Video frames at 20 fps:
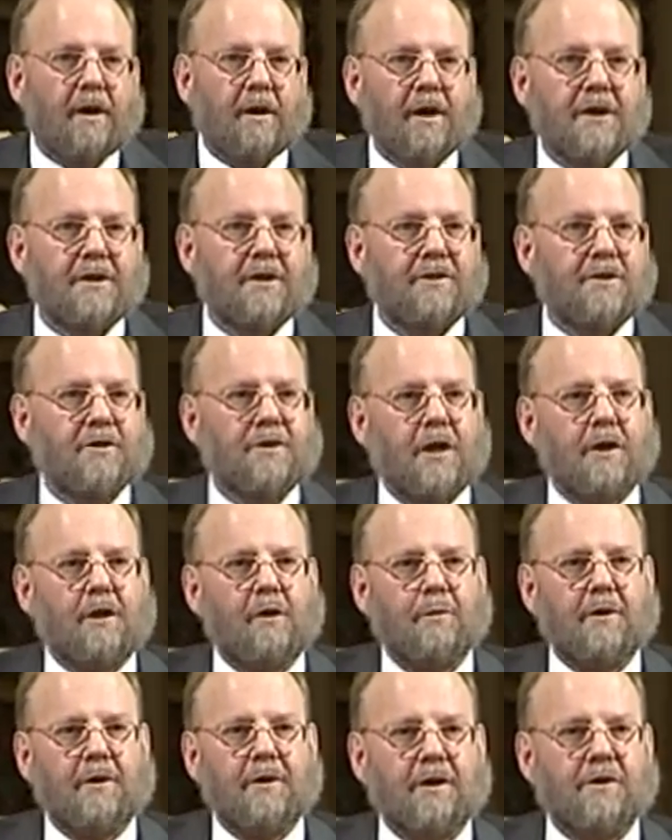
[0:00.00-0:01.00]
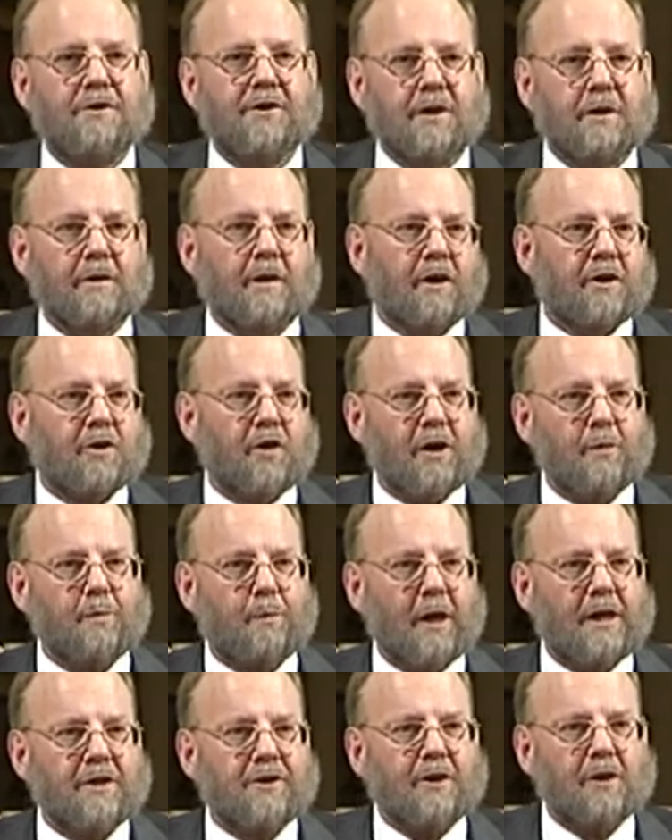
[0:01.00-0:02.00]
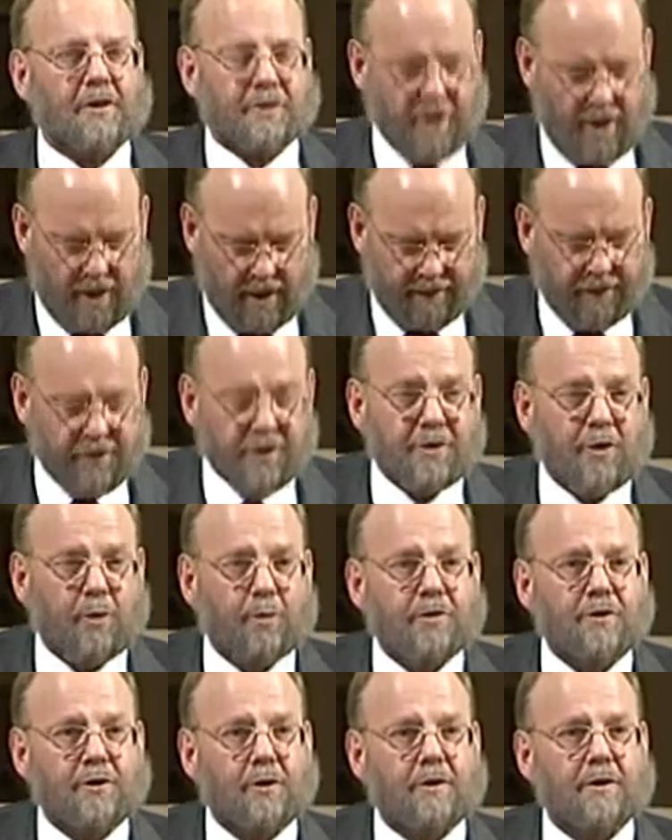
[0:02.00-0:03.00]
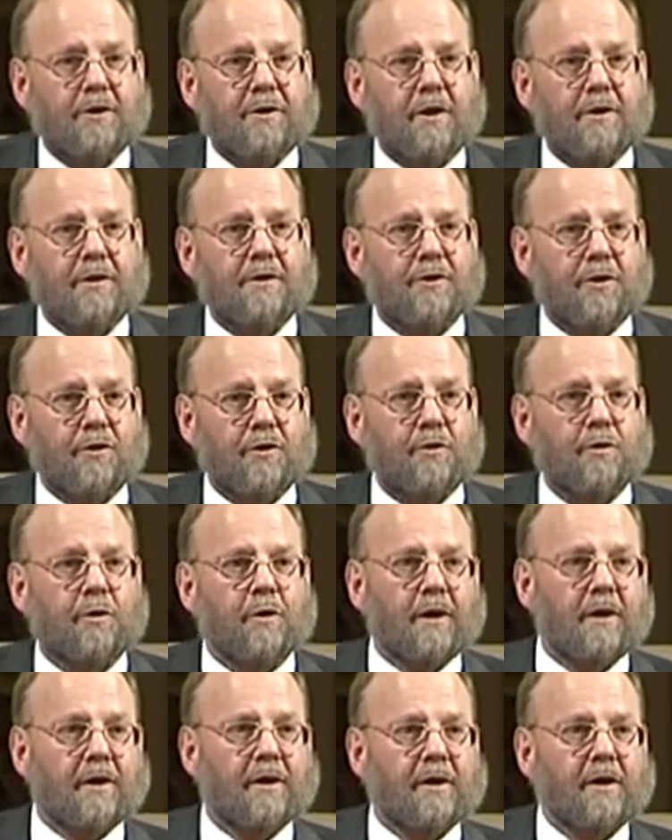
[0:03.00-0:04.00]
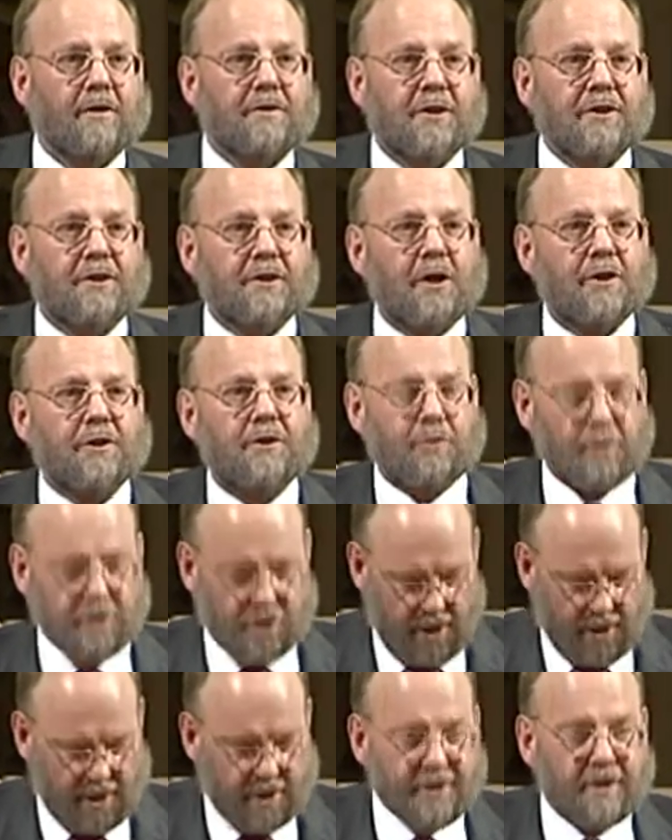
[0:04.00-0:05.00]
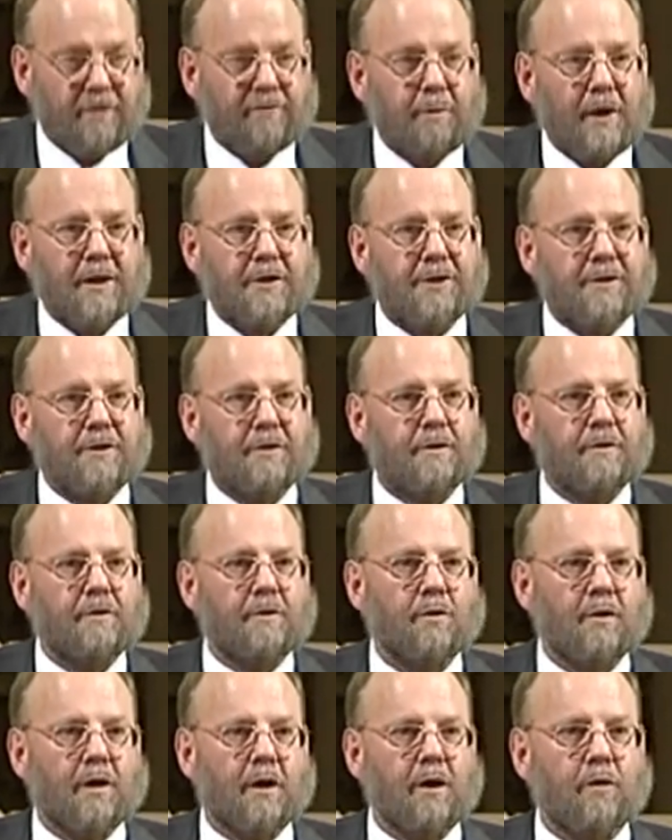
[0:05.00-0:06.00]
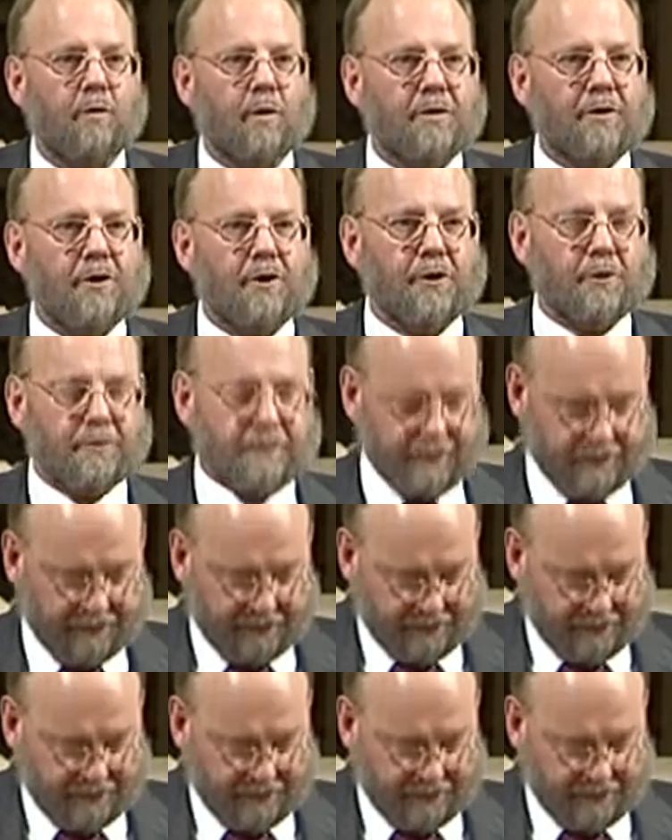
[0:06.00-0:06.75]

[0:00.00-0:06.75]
ladies and gentlemen, it's a great pleasure to have this opportunity to discuss regenerative medicine with you.